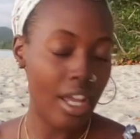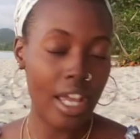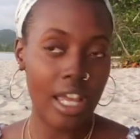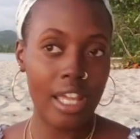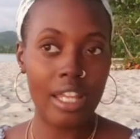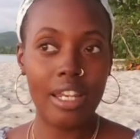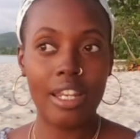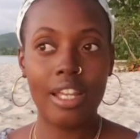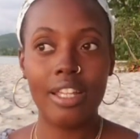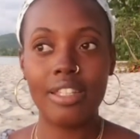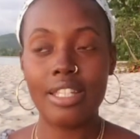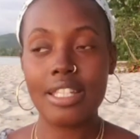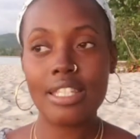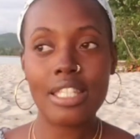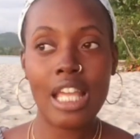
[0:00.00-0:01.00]
And
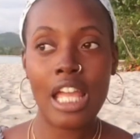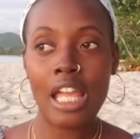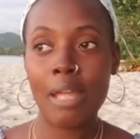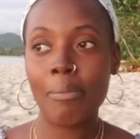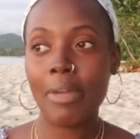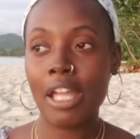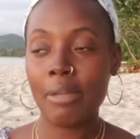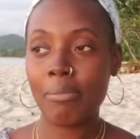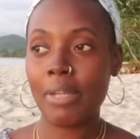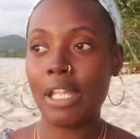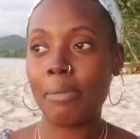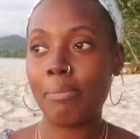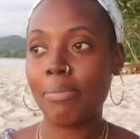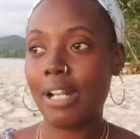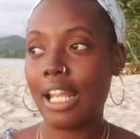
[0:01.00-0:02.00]
this time I
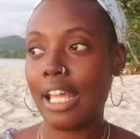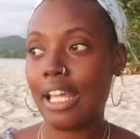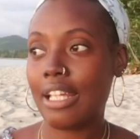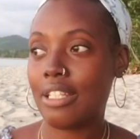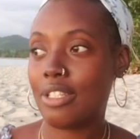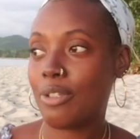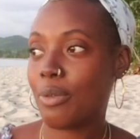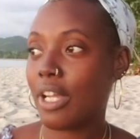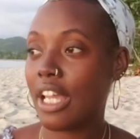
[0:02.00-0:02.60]
may plant,